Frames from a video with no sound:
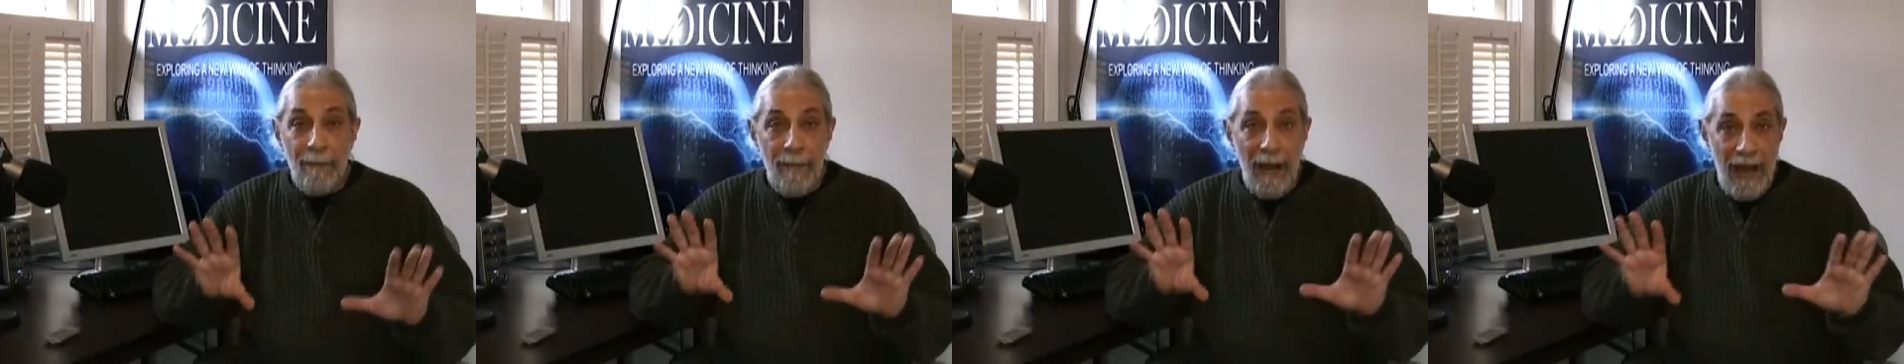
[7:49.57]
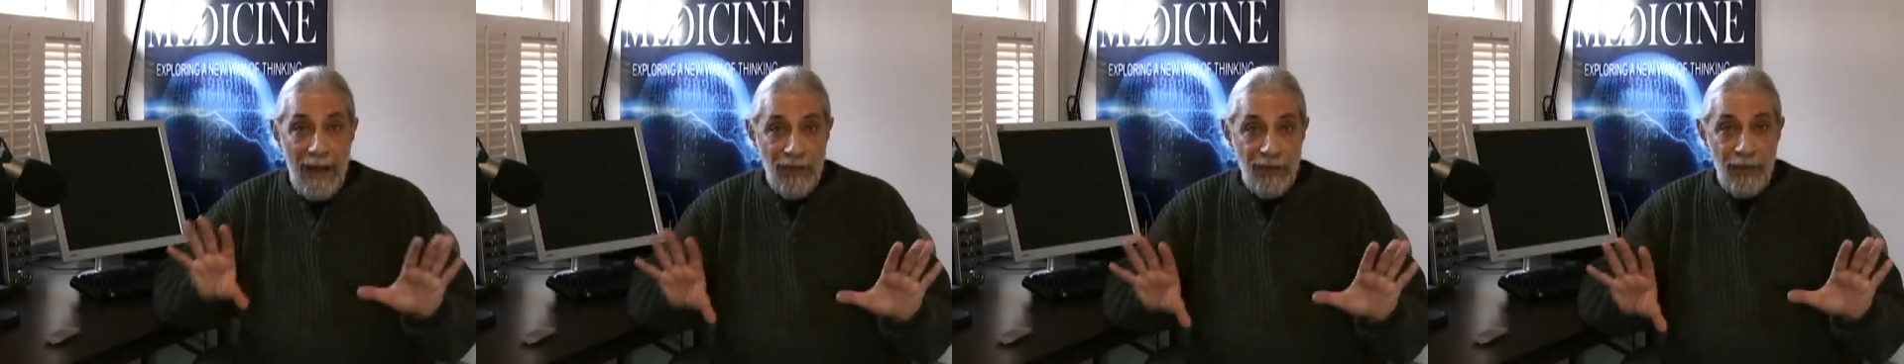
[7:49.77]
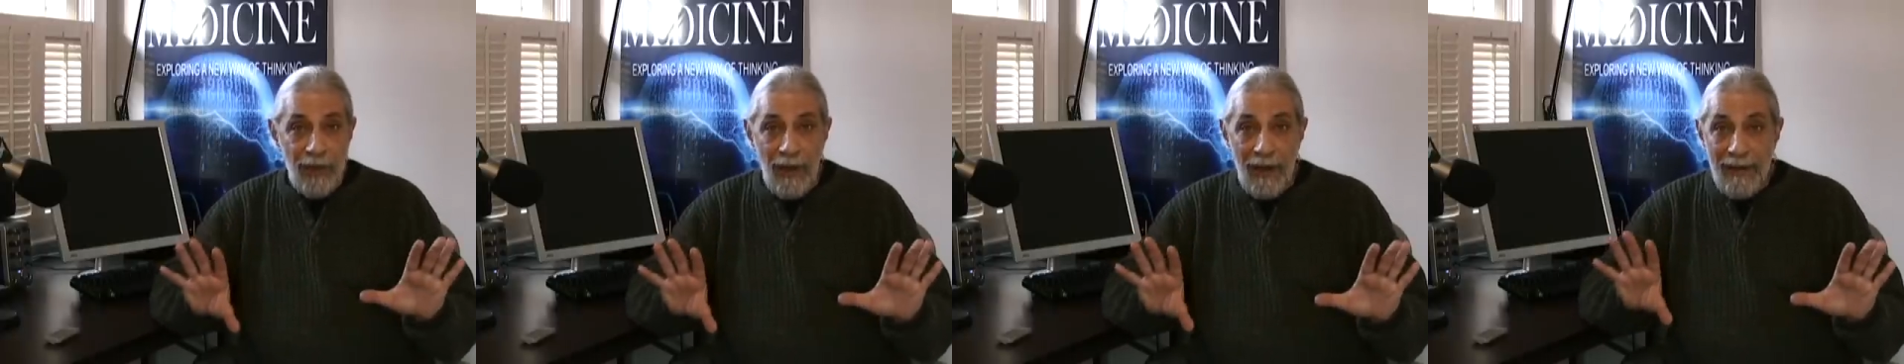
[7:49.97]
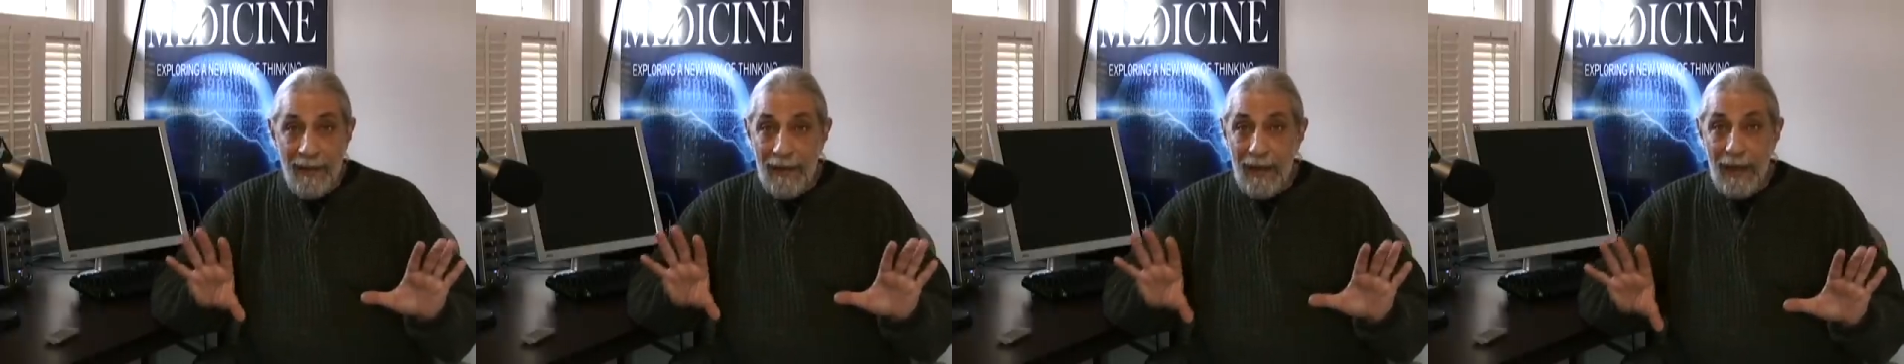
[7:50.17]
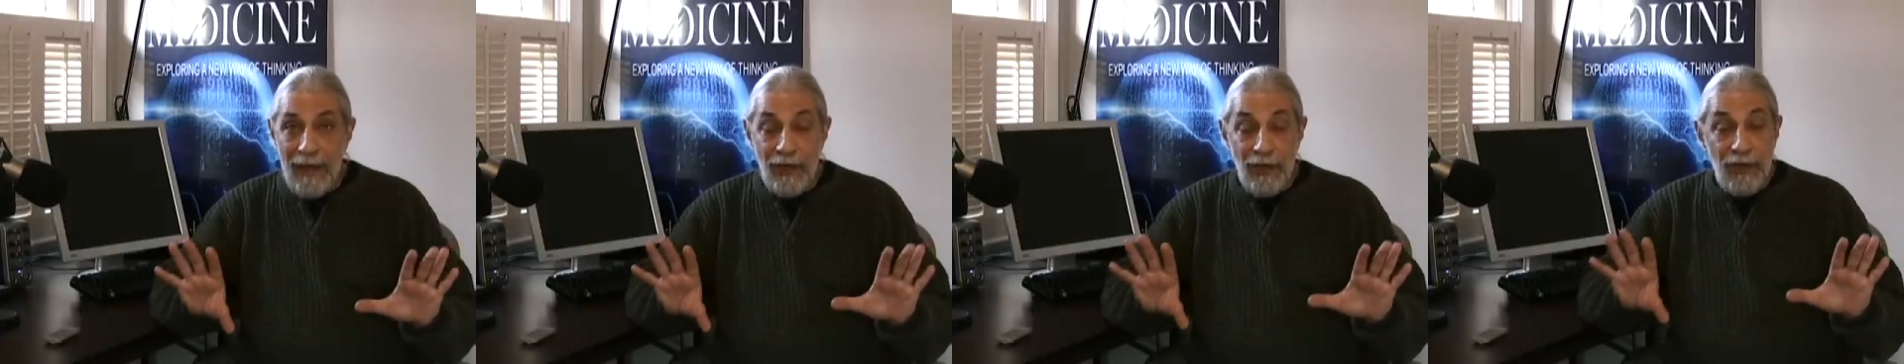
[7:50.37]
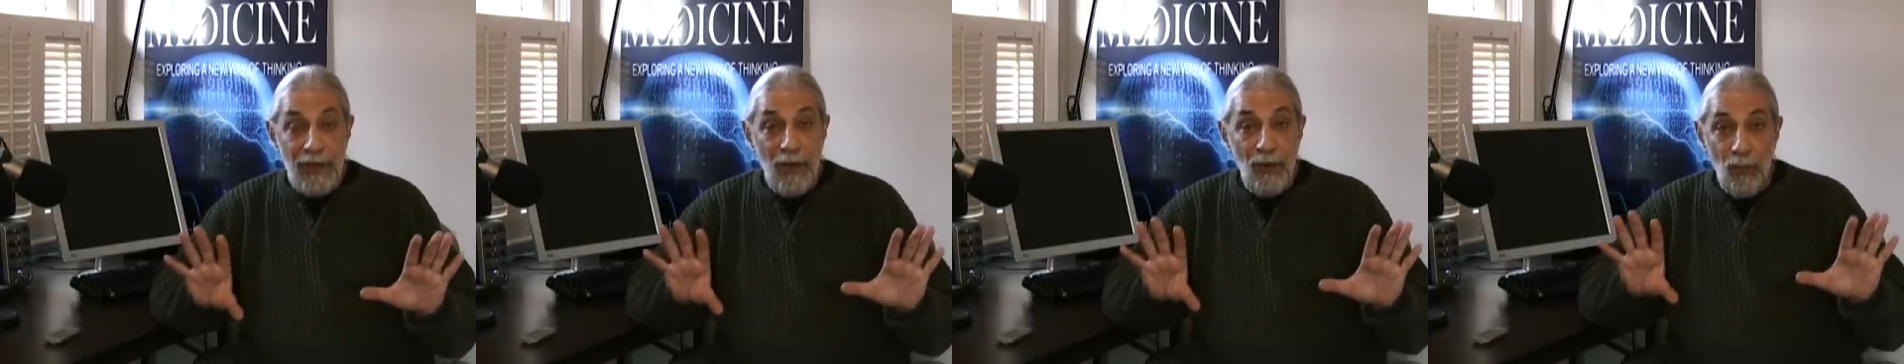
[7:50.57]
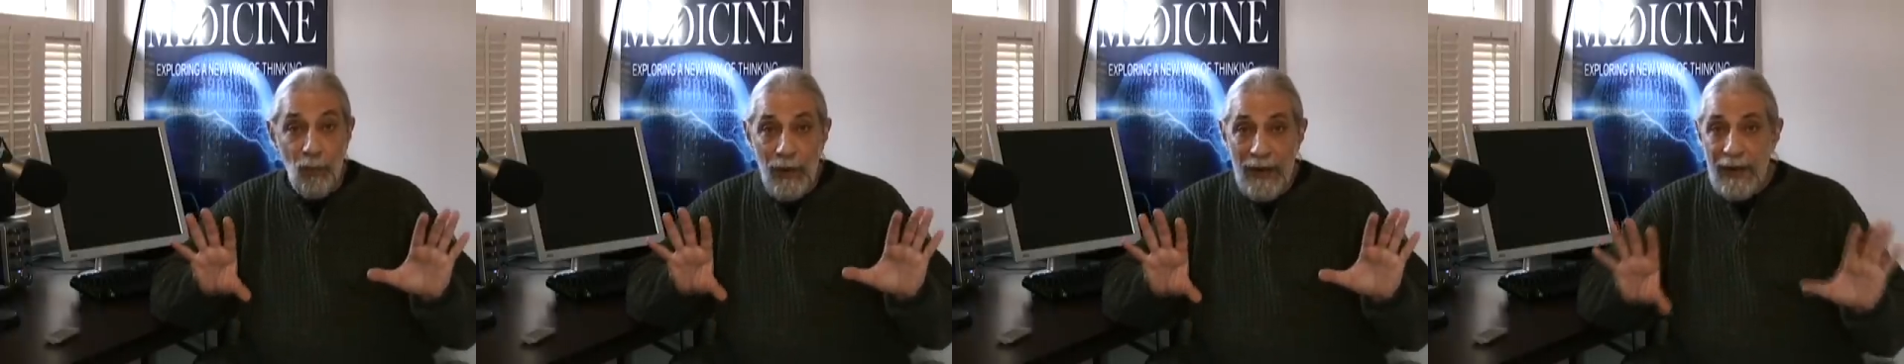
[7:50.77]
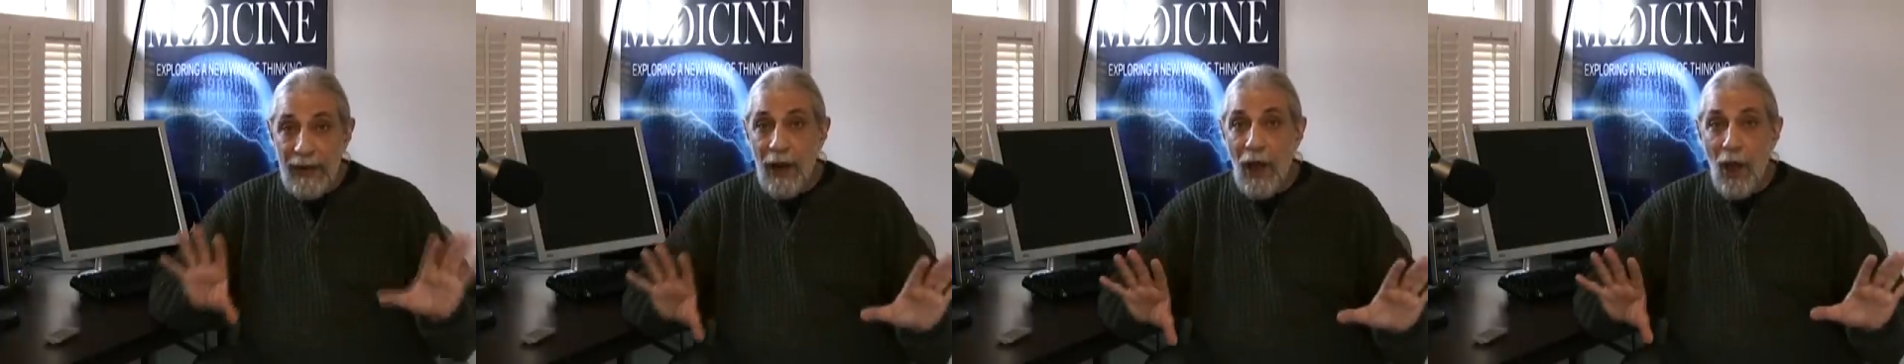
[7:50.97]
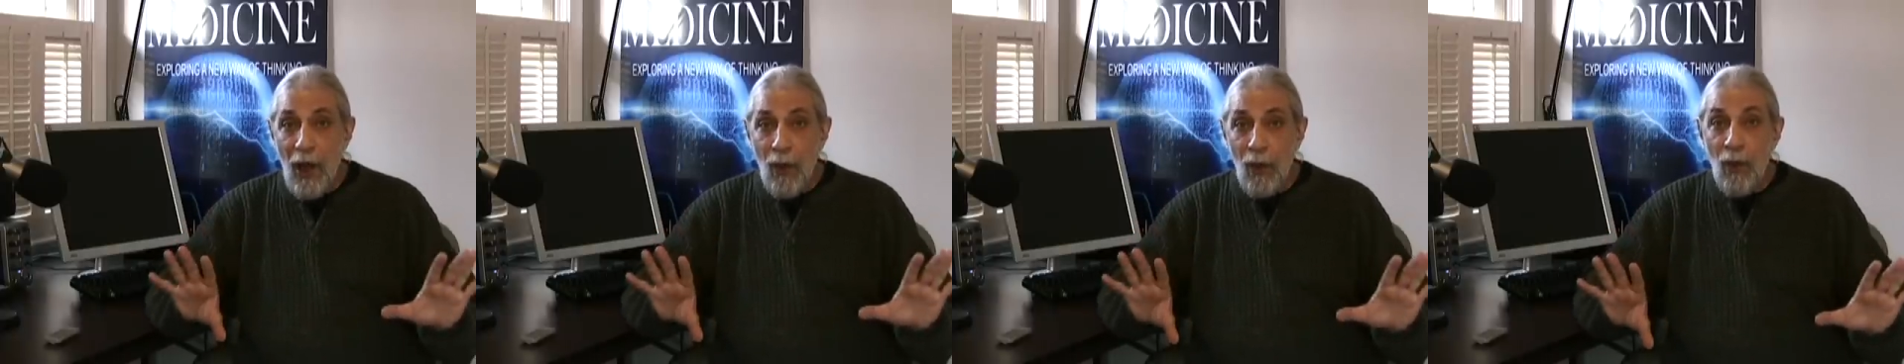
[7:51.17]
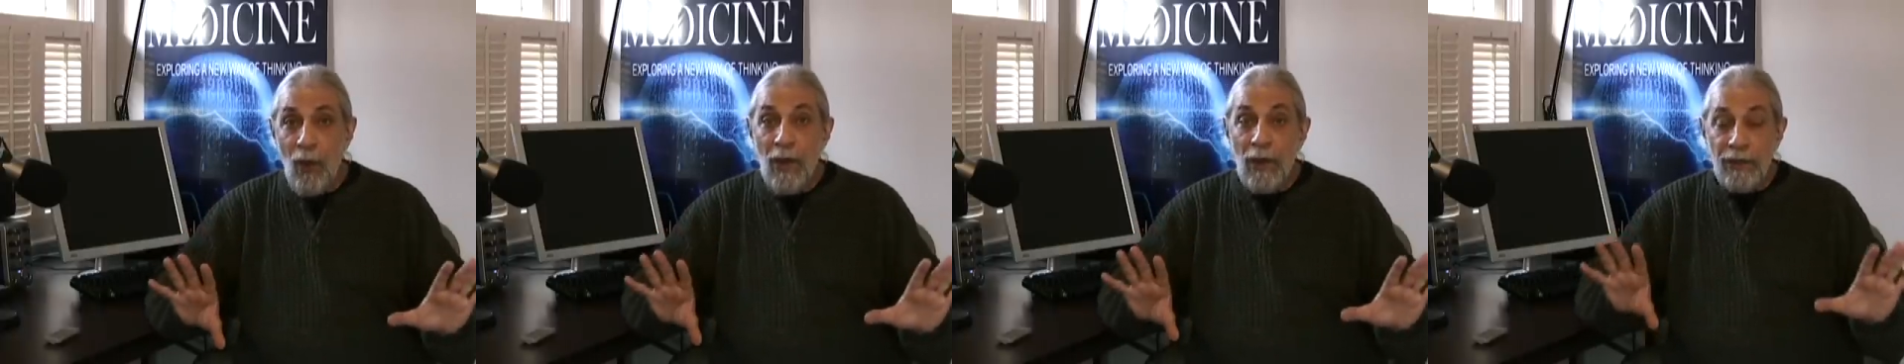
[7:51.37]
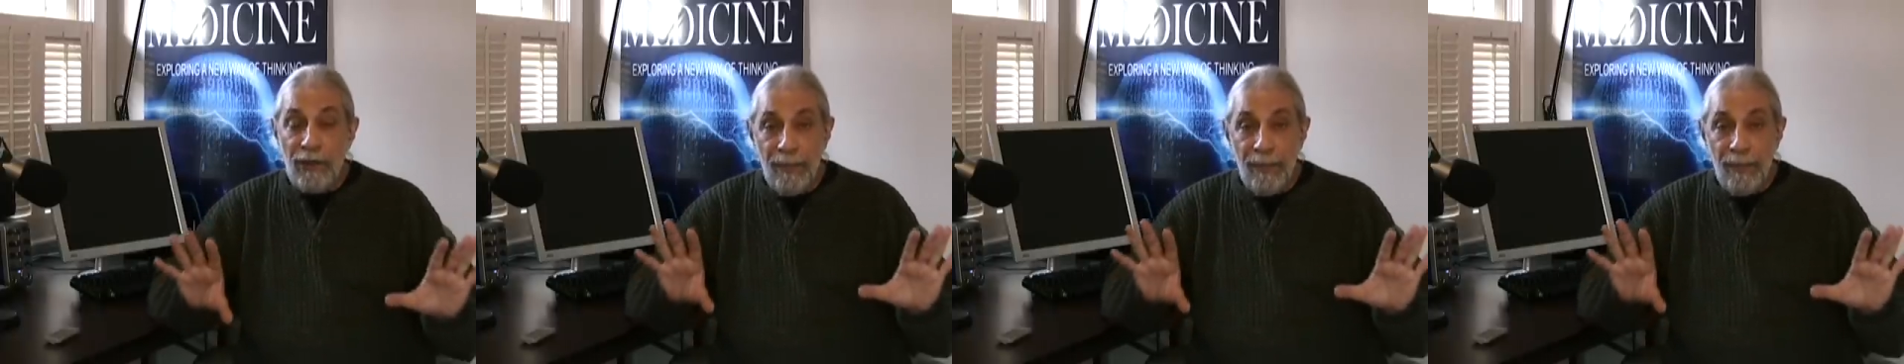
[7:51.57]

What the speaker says: based on things that we know